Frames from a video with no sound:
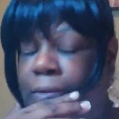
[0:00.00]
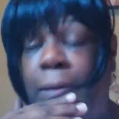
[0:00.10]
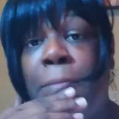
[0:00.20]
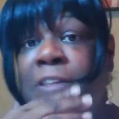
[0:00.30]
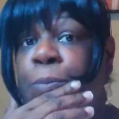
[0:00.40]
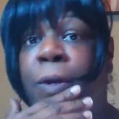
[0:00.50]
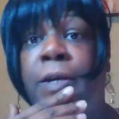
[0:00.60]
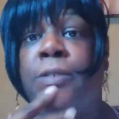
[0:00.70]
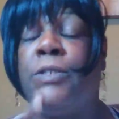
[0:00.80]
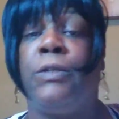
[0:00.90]
Much
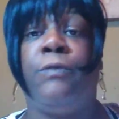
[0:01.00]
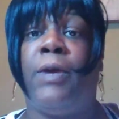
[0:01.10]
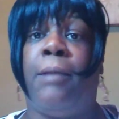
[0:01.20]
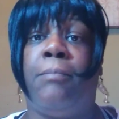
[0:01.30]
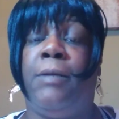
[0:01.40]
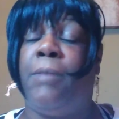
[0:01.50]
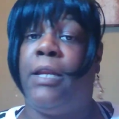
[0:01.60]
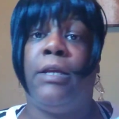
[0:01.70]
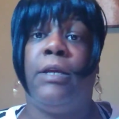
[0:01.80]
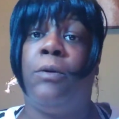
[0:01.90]
prayers to the family,
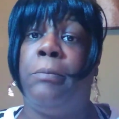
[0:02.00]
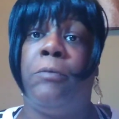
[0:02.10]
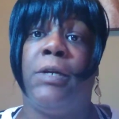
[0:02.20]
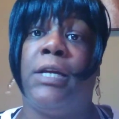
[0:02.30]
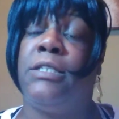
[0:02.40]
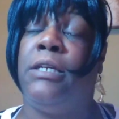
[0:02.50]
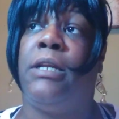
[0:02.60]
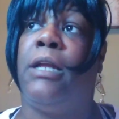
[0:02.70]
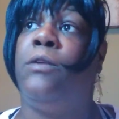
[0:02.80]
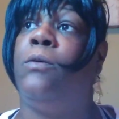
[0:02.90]
man. It killed me when I
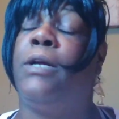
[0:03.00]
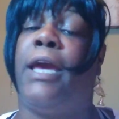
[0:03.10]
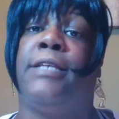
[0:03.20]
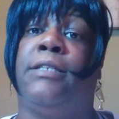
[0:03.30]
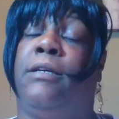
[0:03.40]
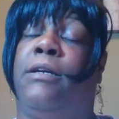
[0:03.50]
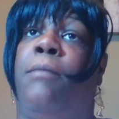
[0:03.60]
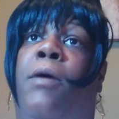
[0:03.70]
seen that little casket come